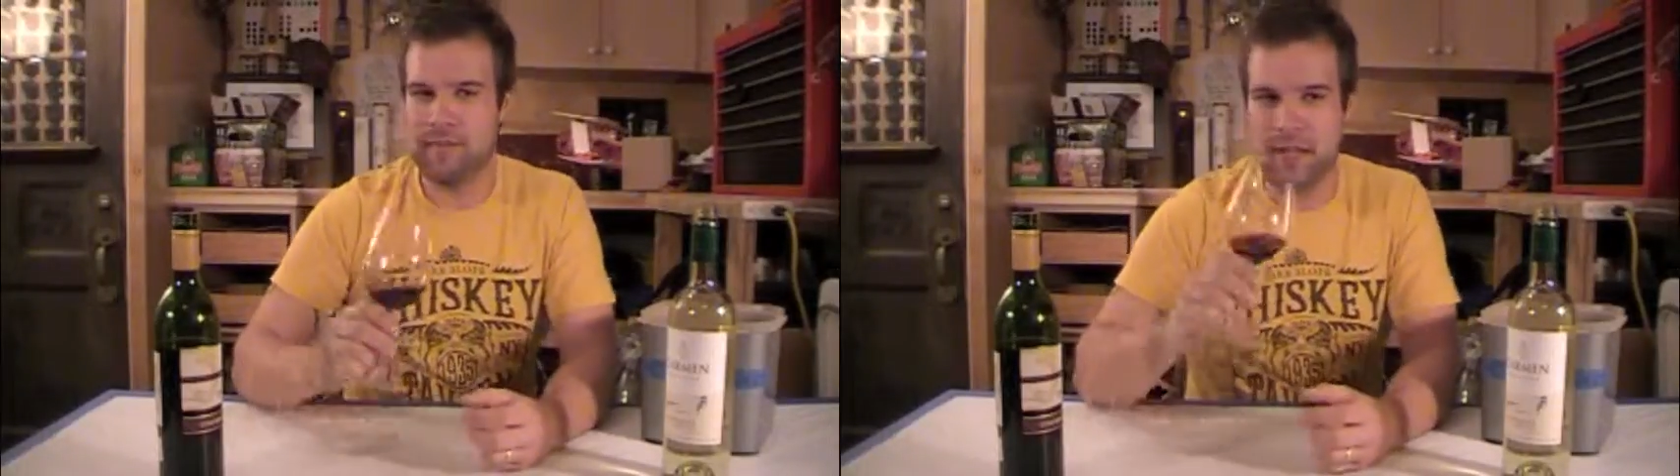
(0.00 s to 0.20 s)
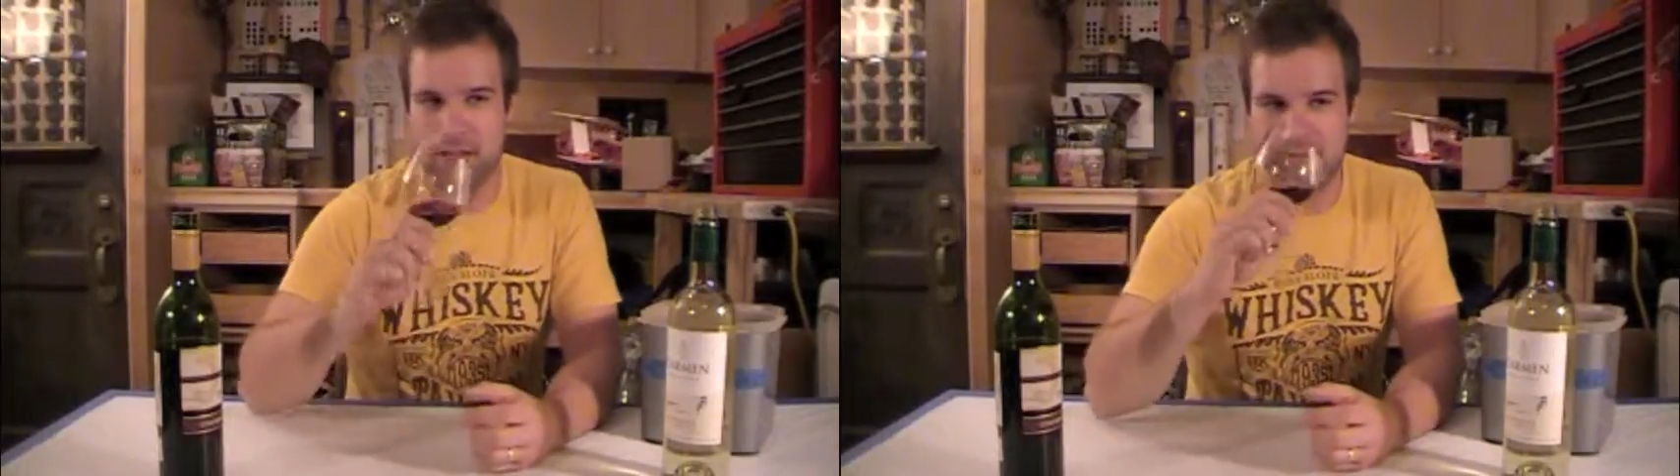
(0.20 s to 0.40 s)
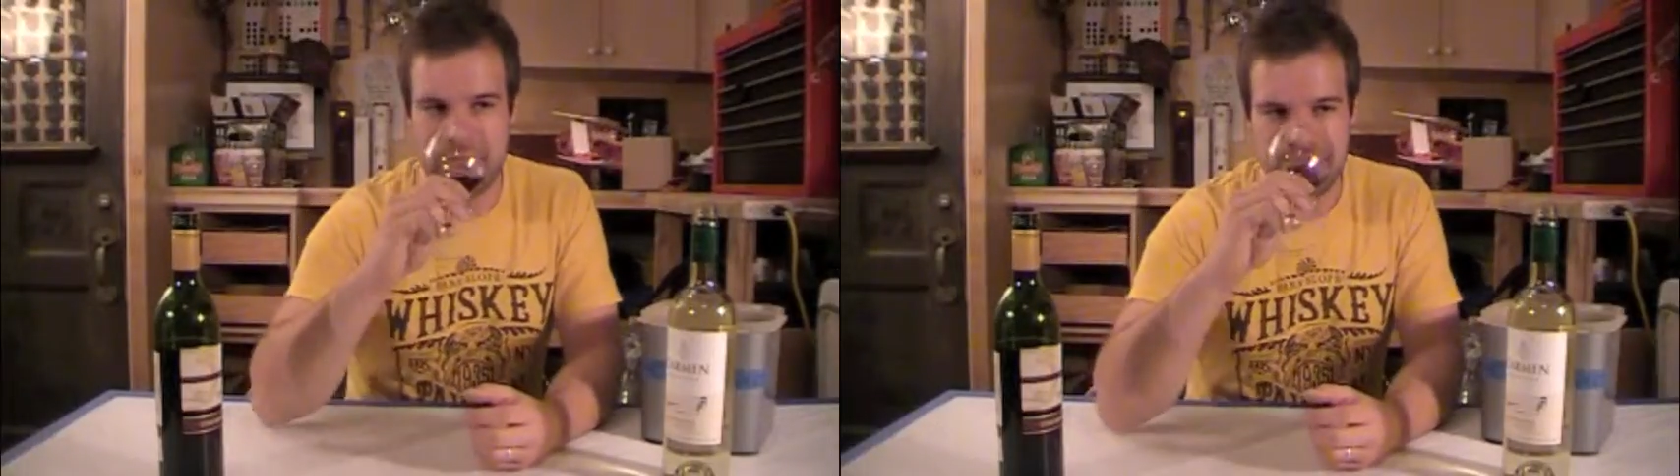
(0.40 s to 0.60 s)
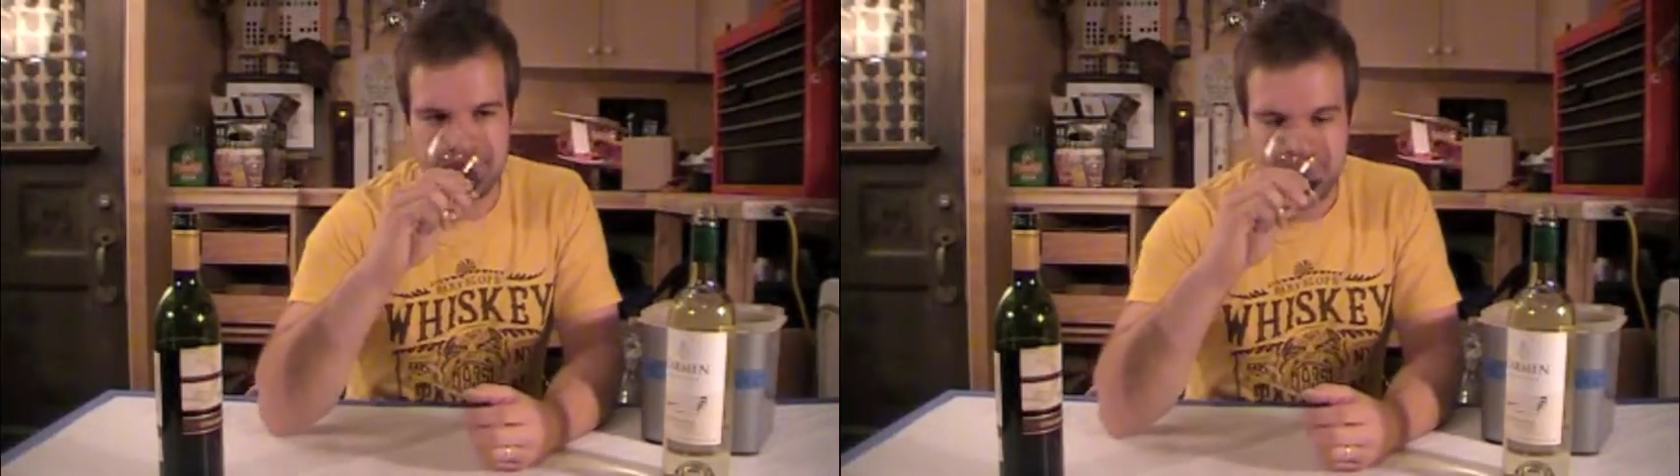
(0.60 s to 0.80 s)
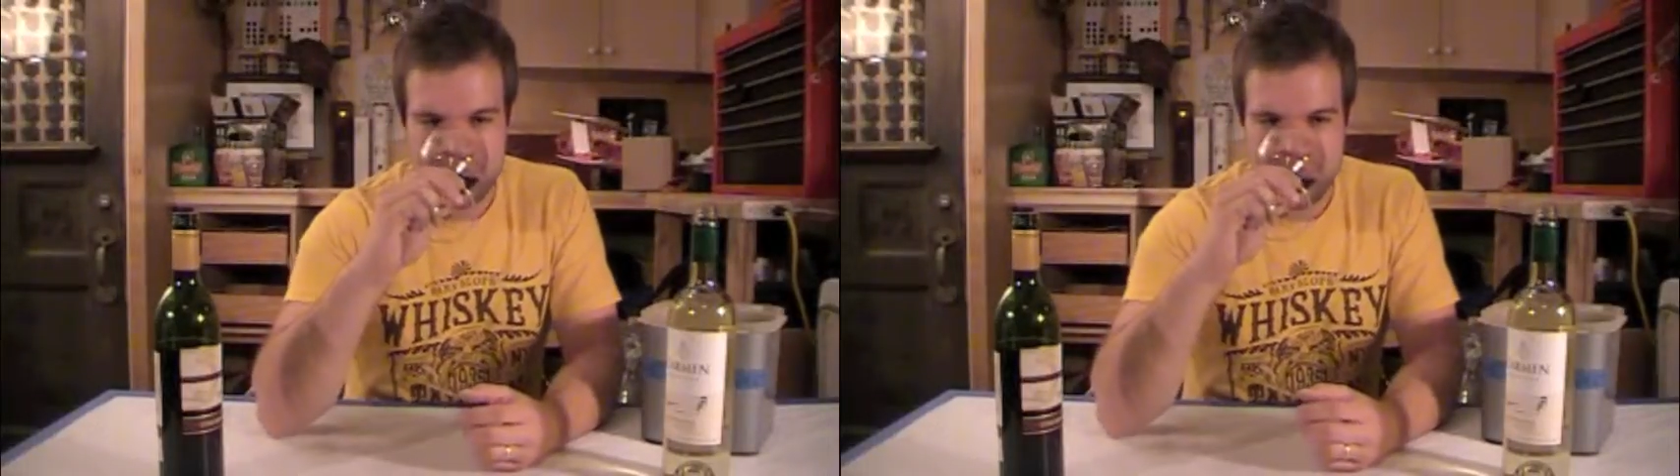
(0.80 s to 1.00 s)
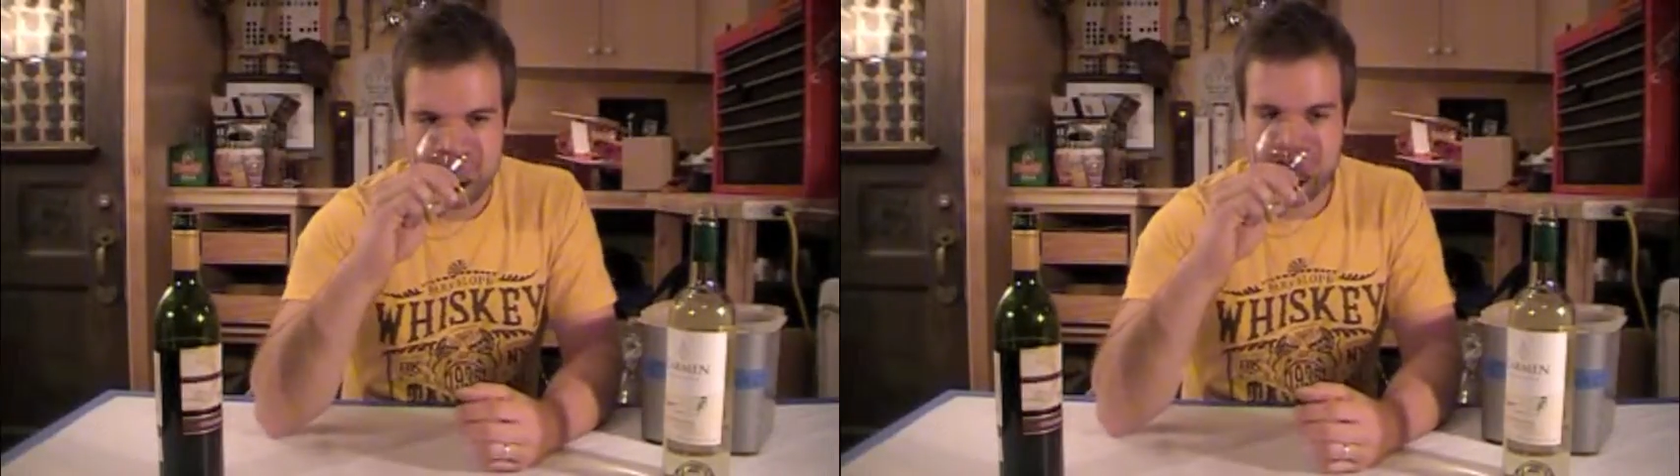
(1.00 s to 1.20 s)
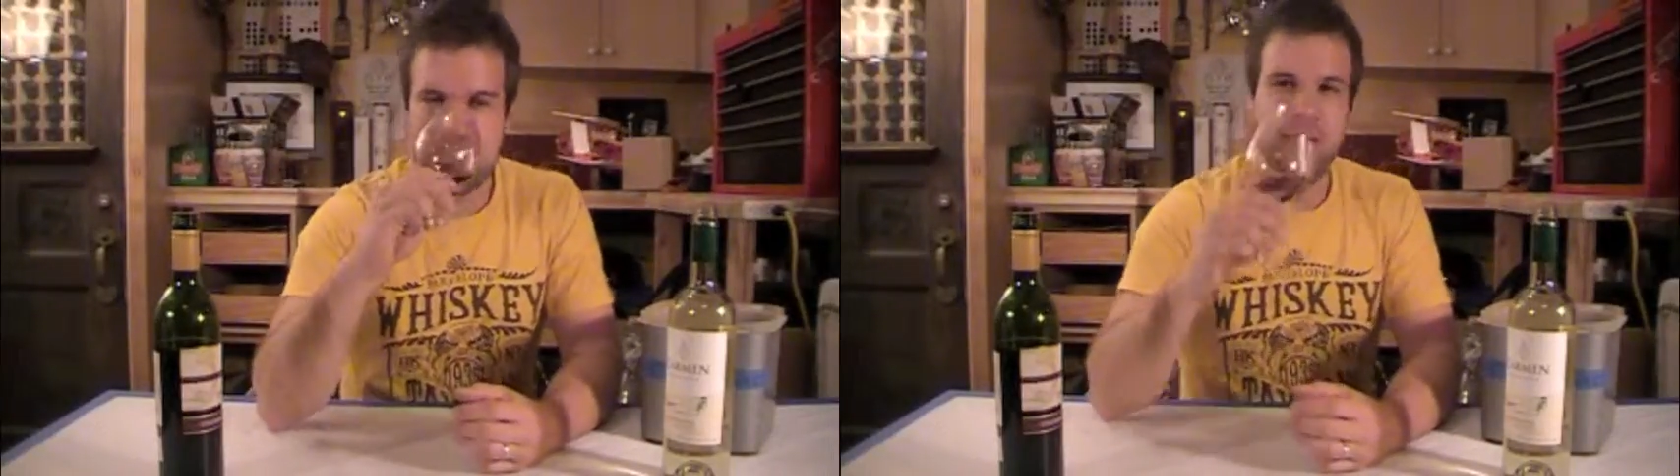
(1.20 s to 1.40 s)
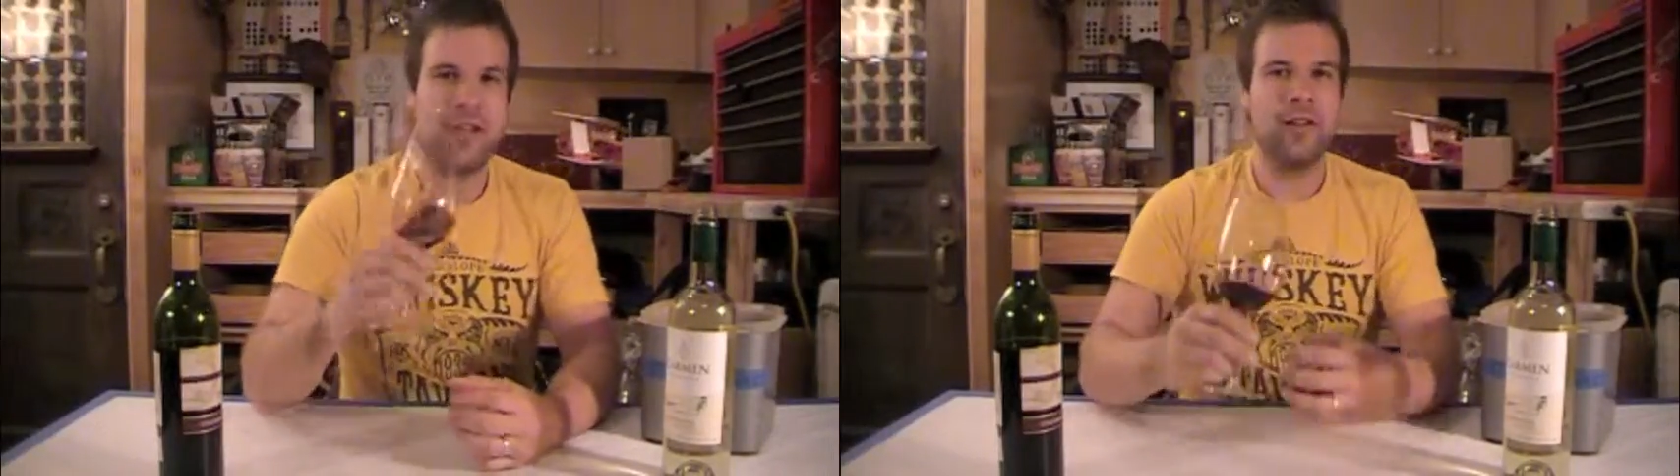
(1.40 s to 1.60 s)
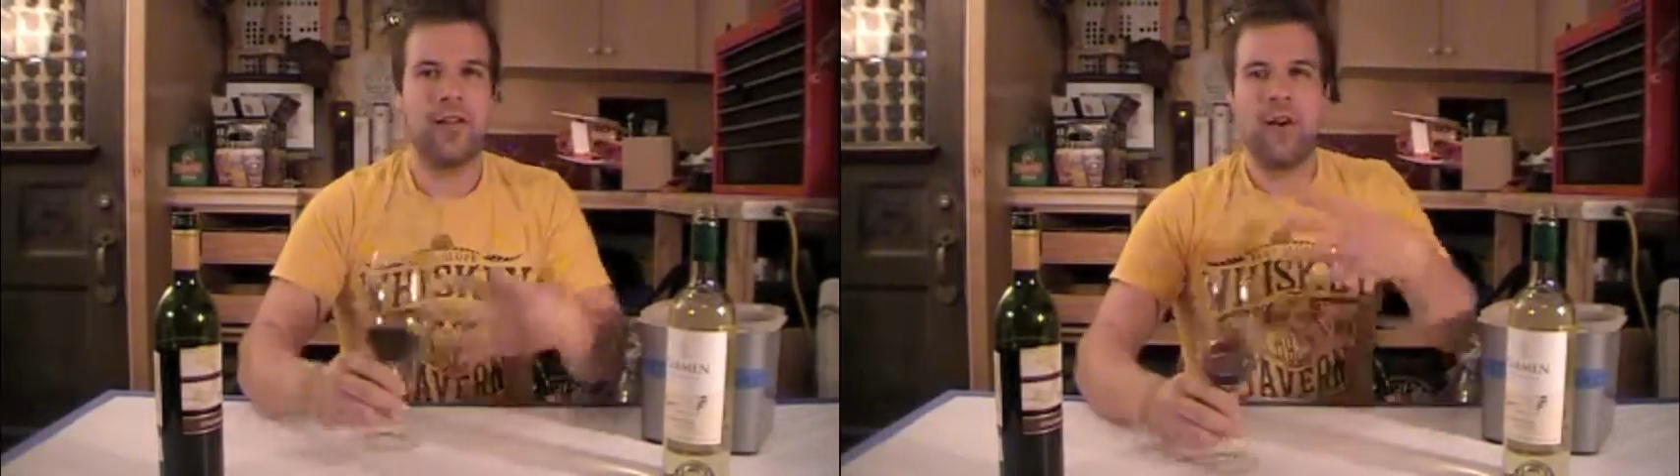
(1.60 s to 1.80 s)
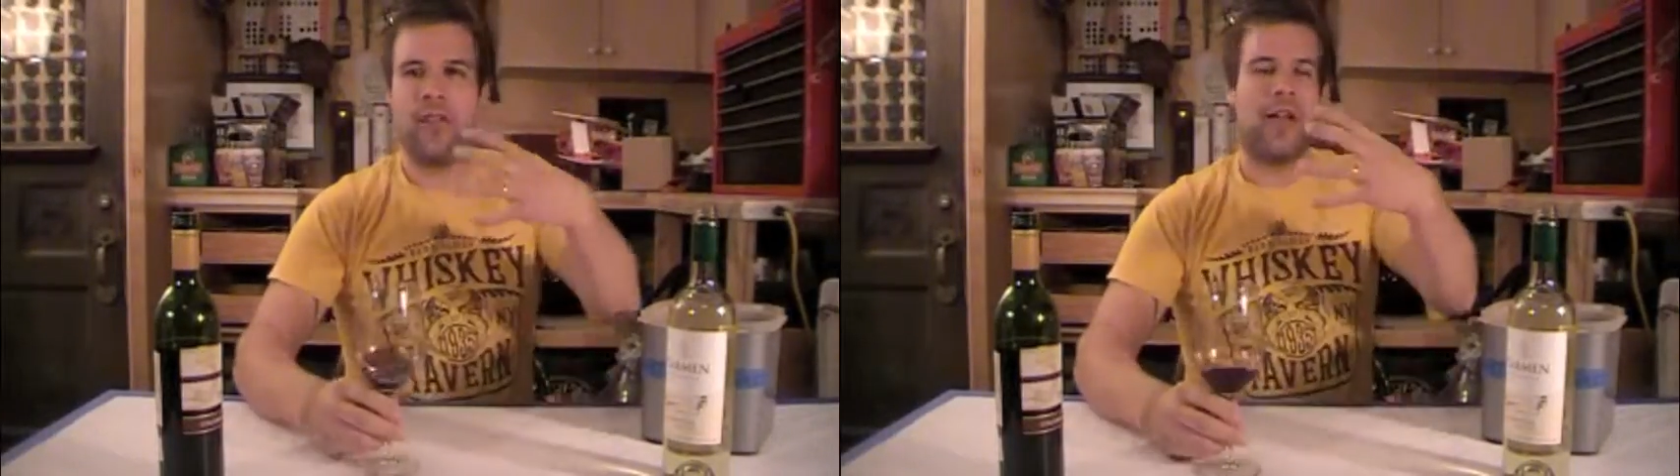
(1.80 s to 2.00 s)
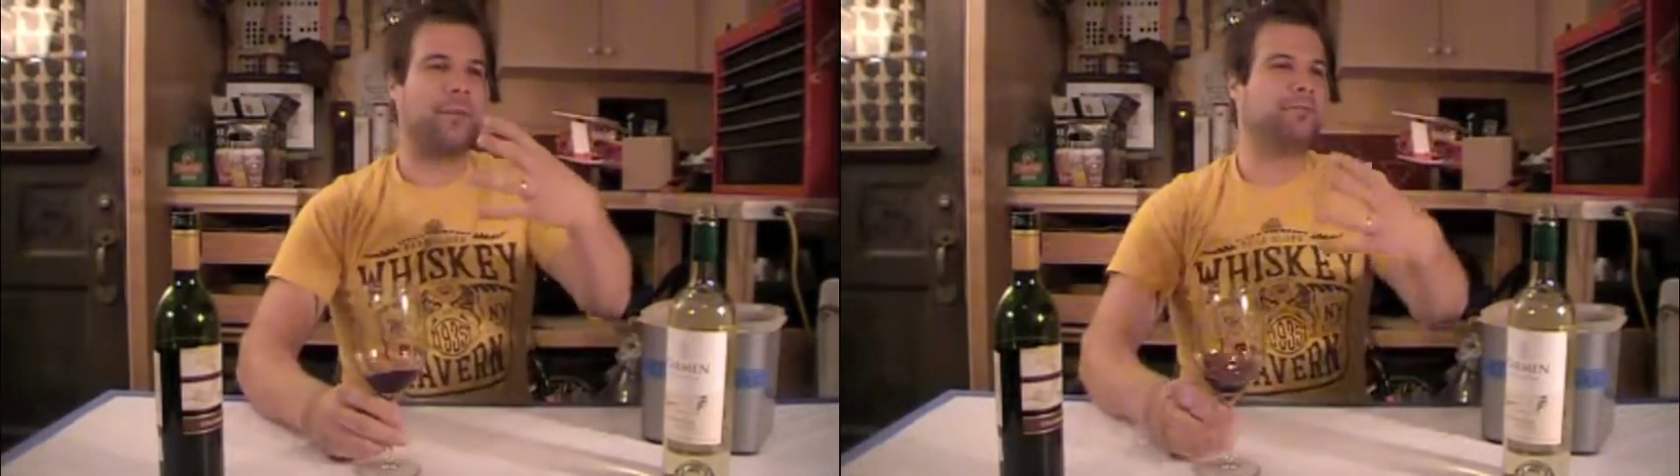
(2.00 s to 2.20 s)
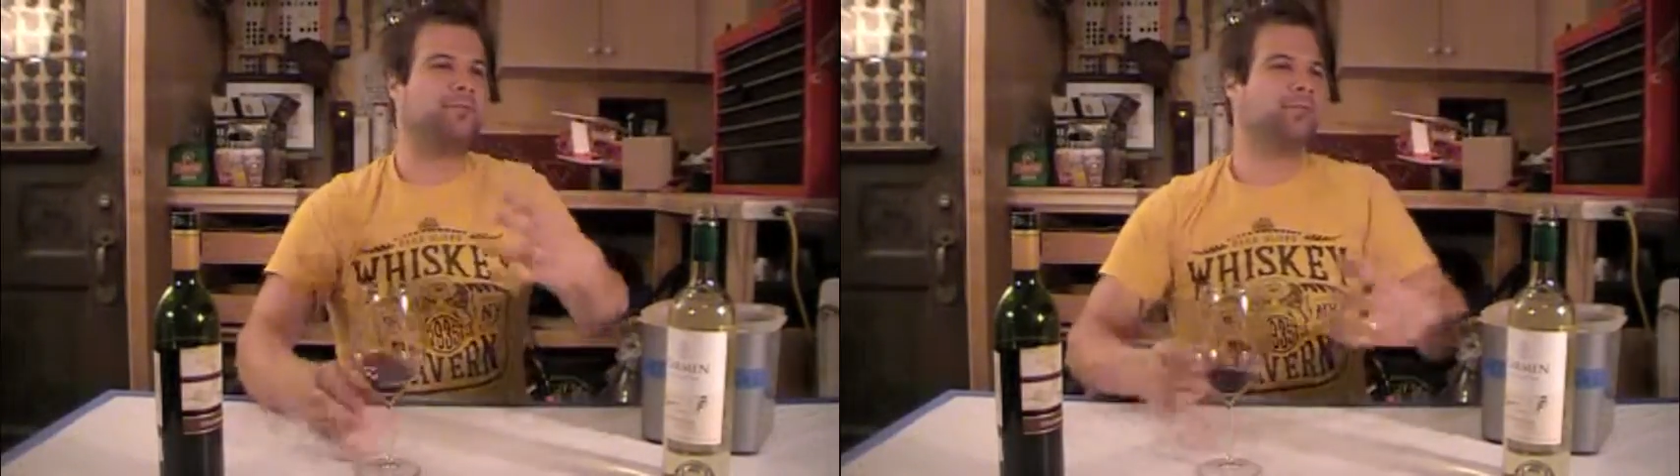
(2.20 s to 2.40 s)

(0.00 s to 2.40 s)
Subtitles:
Sav. You get a lot of that